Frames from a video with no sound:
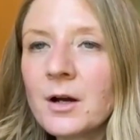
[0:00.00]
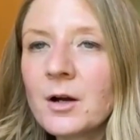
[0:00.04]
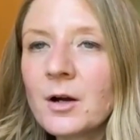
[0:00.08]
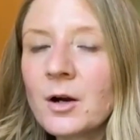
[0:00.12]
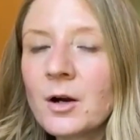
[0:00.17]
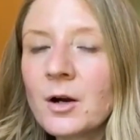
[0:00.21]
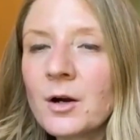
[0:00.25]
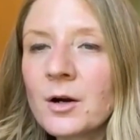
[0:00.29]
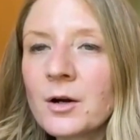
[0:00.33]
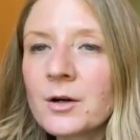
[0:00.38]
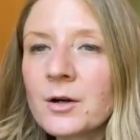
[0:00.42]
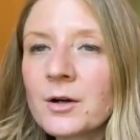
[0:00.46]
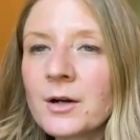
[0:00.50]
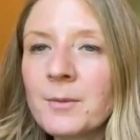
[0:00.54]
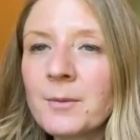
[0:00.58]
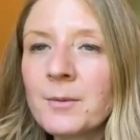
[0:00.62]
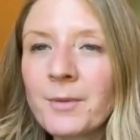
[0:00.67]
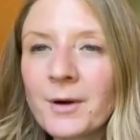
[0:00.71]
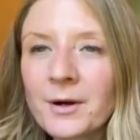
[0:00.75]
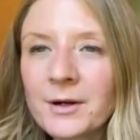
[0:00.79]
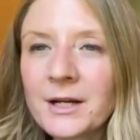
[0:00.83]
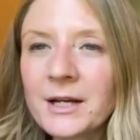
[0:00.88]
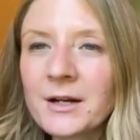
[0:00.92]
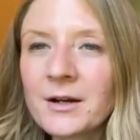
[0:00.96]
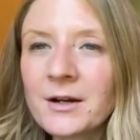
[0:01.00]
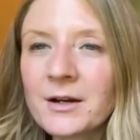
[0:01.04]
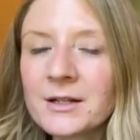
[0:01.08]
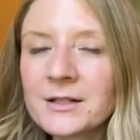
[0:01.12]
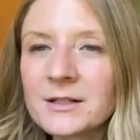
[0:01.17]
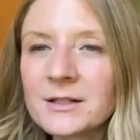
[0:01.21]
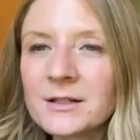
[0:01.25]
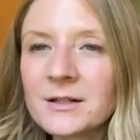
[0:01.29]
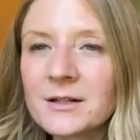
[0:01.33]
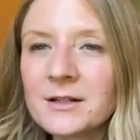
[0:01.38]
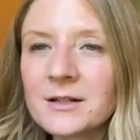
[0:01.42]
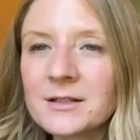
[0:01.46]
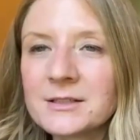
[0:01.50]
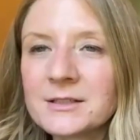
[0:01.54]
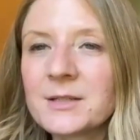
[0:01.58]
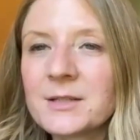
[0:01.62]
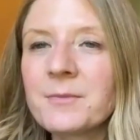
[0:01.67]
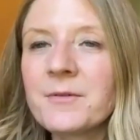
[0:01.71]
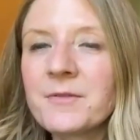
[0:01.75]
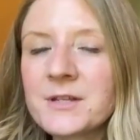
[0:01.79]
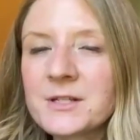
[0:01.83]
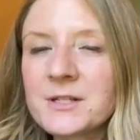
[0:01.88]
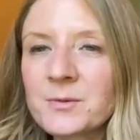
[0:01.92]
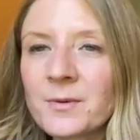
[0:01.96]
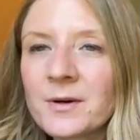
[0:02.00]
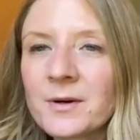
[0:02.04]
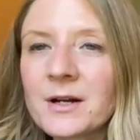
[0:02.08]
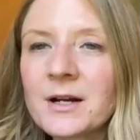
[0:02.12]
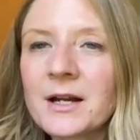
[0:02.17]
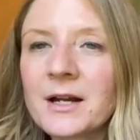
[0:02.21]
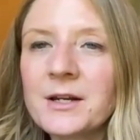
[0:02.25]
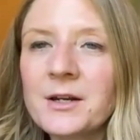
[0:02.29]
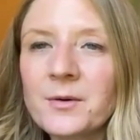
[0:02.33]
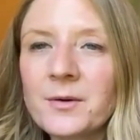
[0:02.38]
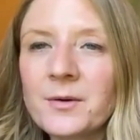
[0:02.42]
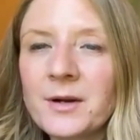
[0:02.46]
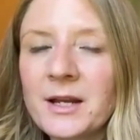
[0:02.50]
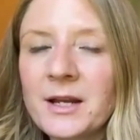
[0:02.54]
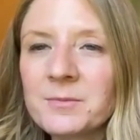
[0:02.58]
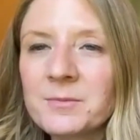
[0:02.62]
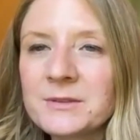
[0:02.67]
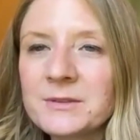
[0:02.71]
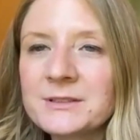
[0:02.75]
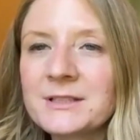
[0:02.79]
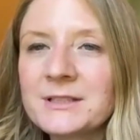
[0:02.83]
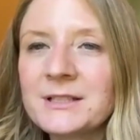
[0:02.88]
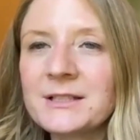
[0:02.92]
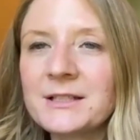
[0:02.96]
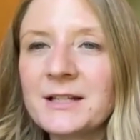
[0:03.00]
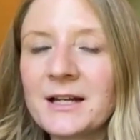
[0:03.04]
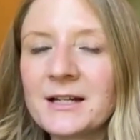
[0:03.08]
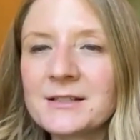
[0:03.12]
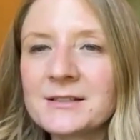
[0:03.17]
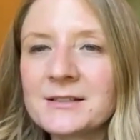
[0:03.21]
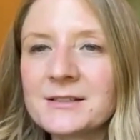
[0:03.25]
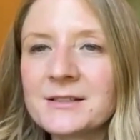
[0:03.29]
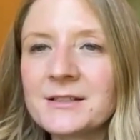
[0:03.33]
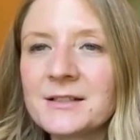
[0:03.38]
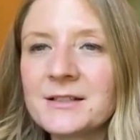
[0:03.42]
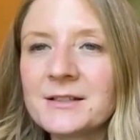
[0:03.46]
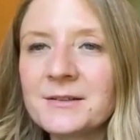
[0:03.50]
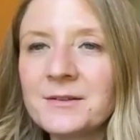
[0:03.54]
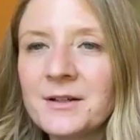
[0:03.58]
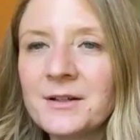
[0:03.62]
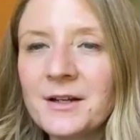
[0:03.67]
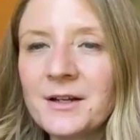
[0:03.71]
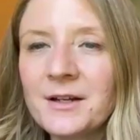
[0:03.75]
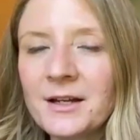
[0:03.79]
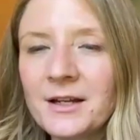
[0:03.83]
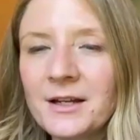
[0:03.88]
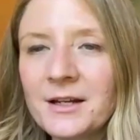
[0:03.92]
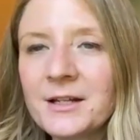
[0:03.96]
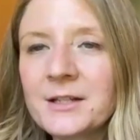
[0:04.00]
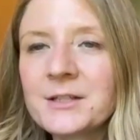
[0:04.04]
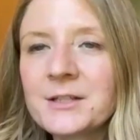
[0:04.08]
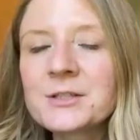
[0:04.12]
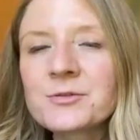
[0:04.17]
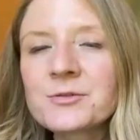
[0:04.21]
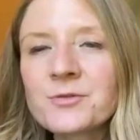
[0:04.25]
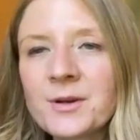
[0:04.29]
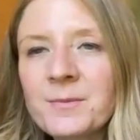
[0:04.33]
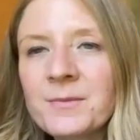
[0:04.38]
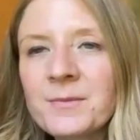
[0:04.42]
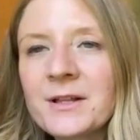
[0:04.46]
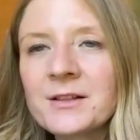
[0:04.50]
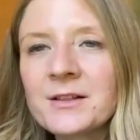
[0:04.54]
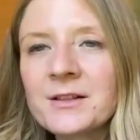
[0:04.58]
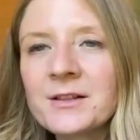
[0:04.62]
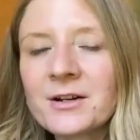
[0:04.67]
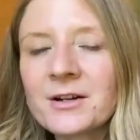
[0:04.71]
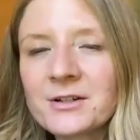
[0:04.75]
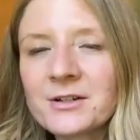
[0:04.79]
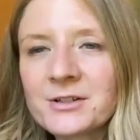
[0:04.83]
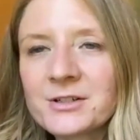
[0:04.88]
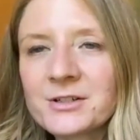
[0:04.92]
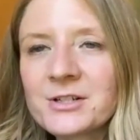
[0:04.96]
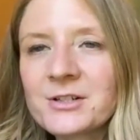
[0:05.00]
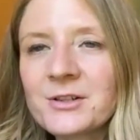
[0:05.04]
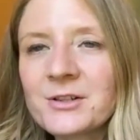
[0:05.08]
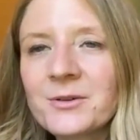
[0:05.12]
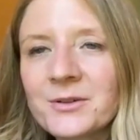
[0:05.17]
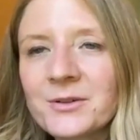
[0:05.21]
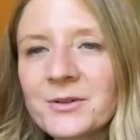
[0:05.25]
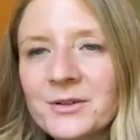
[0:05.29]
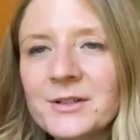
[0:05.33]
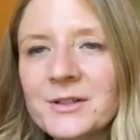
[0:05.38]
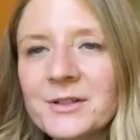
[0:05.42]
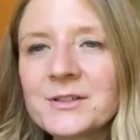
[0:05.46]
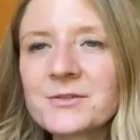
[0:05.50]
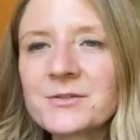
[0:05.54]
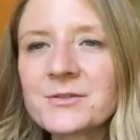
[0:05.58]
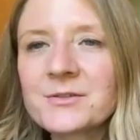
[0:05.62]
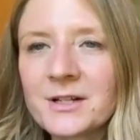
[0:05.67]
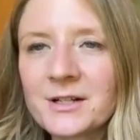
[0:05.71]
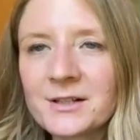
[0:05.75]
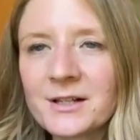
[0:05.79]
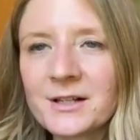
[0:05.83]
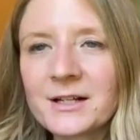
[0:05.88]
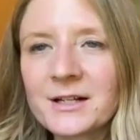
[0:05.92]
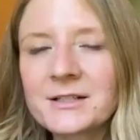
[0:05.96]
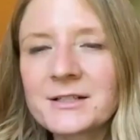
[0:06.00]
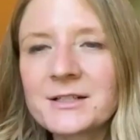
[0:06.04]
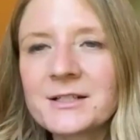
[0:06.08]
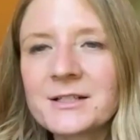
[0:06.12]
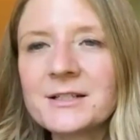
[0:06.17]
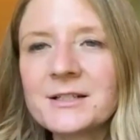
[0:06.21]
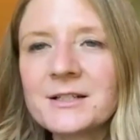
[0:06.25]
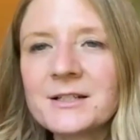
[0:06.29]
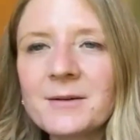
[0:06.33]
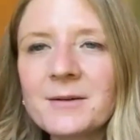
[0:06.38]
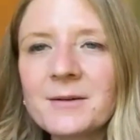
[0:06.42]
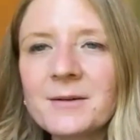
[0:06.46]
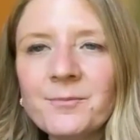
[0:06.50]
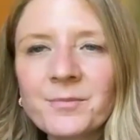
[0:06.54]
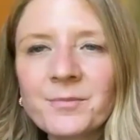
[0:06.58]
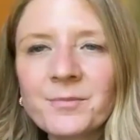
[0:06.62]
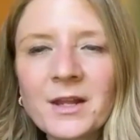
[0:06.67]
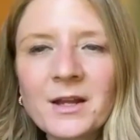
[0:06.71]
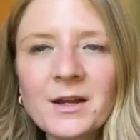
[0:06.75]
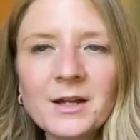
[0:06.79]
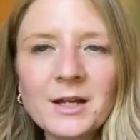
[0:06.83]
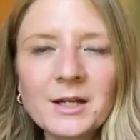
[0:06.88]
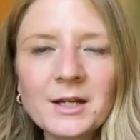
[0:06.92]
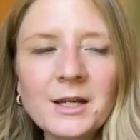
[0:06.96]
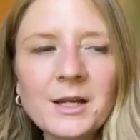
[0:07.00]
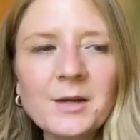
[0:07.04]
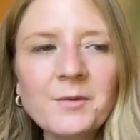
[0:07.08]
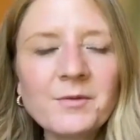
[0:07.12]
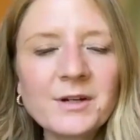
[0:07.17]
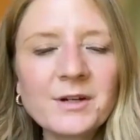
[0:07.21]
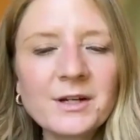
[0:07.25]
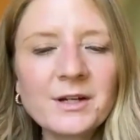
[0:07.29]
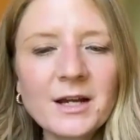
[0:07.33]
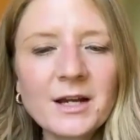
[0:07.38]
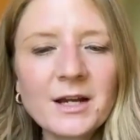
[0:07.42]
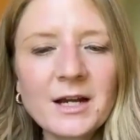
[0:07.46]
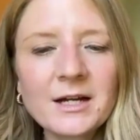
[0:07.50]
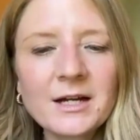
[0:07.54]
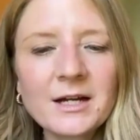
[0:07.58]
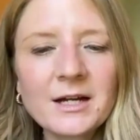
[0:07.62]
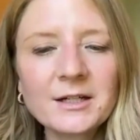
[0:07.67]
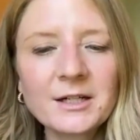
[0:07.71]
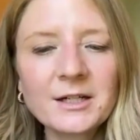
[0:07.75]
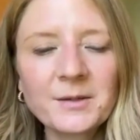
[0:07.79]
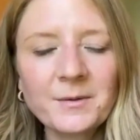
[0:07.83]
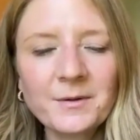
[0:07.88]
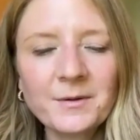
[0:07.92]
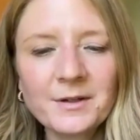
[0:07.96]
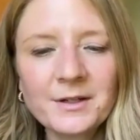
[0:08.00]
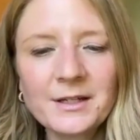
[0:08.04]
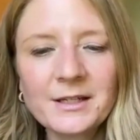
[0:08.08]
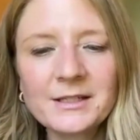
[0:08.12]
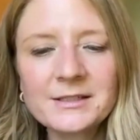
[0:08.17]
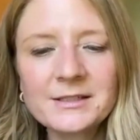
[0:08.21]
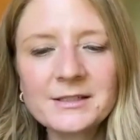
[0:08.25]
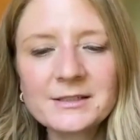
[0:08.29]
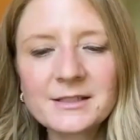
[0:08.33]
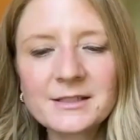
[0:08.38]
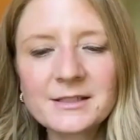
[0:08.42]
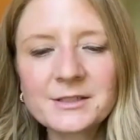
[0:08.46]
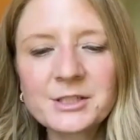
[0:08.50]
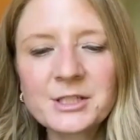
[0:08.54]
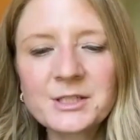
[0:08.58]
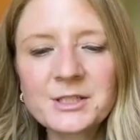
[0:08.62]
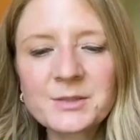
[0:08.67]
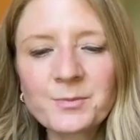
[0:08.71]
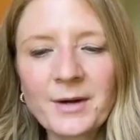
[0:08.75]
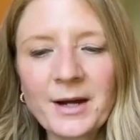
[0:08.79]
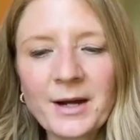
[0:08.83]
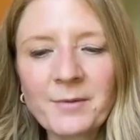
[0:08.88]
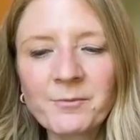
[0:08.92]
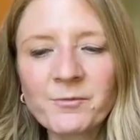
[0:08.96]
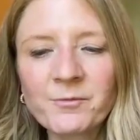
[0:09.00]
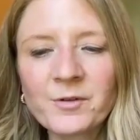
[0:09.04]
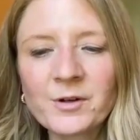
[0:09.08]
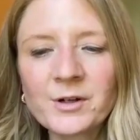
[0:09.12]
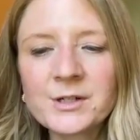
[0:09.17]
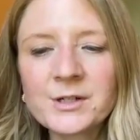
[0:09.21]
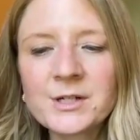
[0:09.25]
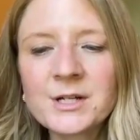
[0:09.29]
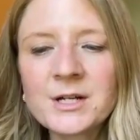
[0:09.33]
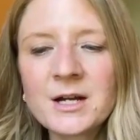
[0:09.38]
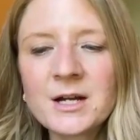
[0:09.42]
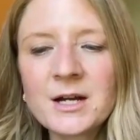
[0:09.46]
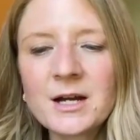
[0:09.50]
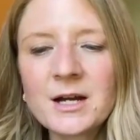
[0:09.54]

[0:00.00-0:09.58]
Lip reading: are embarking on some of this work. I know Hamilton has an extremely large local history collection, and even communities such as Brantford.